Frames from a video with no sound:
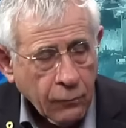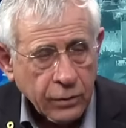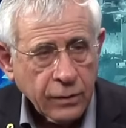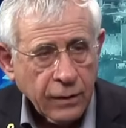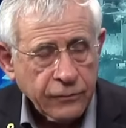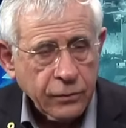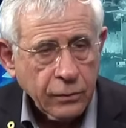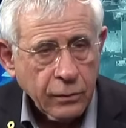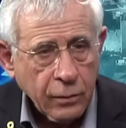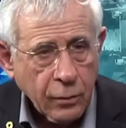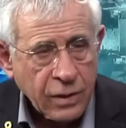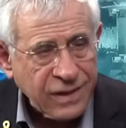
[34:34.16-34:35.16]
but you have
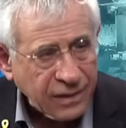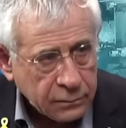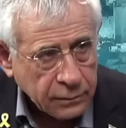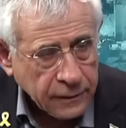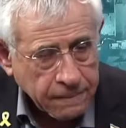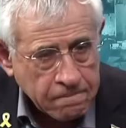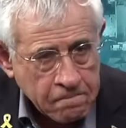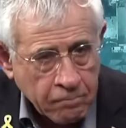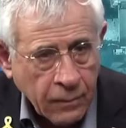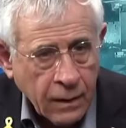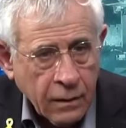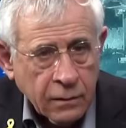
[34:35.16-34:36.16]
to threaten them
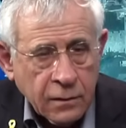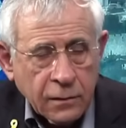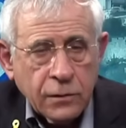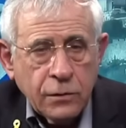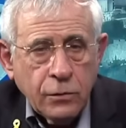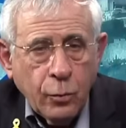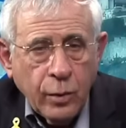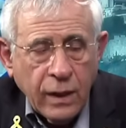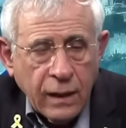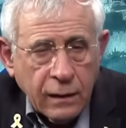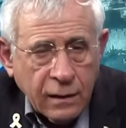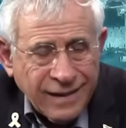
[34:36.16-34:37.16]
that you
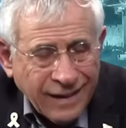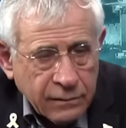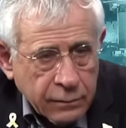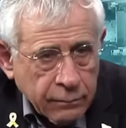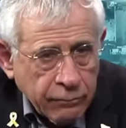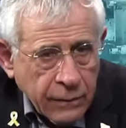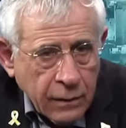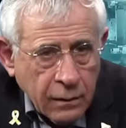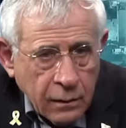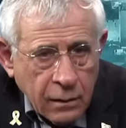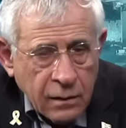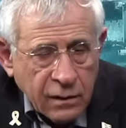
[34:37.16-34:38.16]
will cut
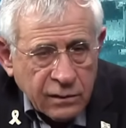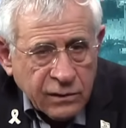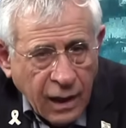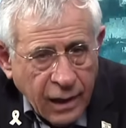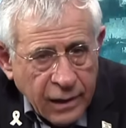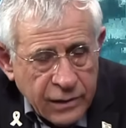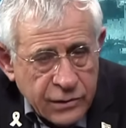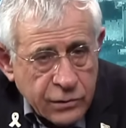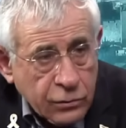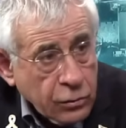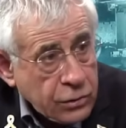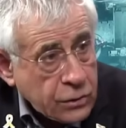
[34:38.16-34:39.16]
their
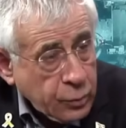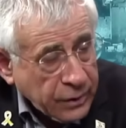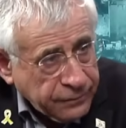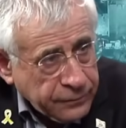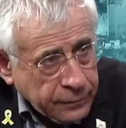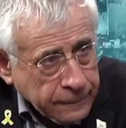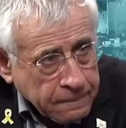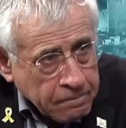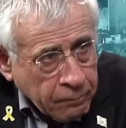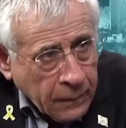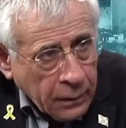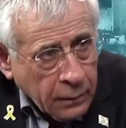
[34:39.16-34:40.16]
ties to SWIFT.
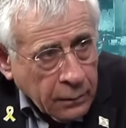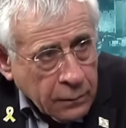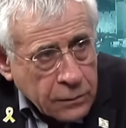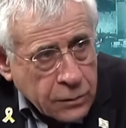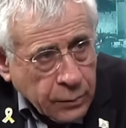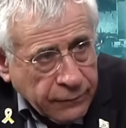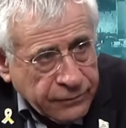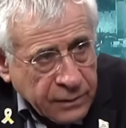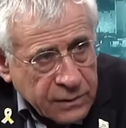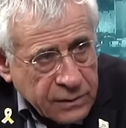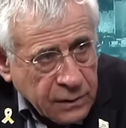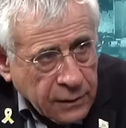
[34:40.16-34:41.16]
SWIFT
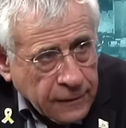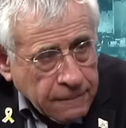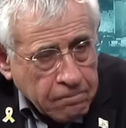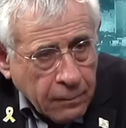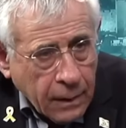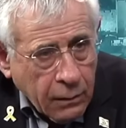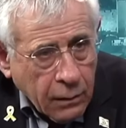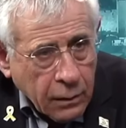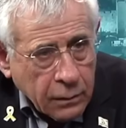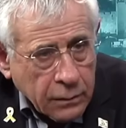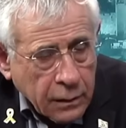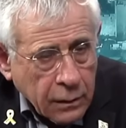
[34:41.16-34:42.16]
is the
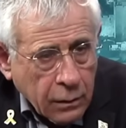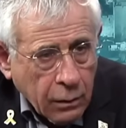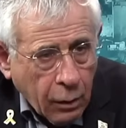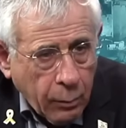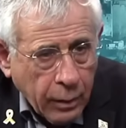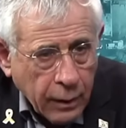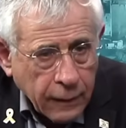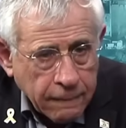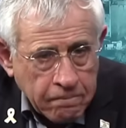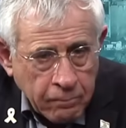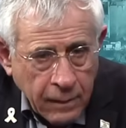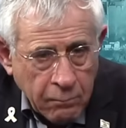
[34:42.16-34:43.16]

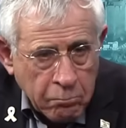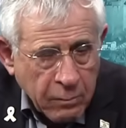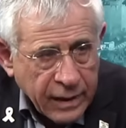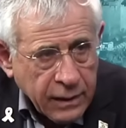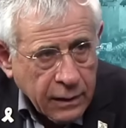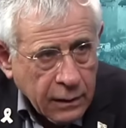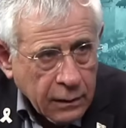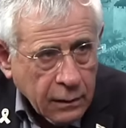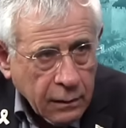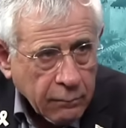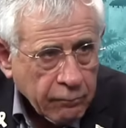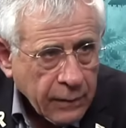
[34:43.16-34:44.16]
global
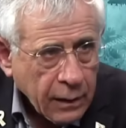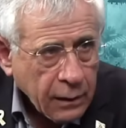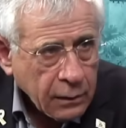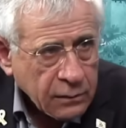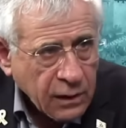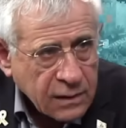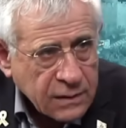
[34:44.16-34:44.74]
money transfer.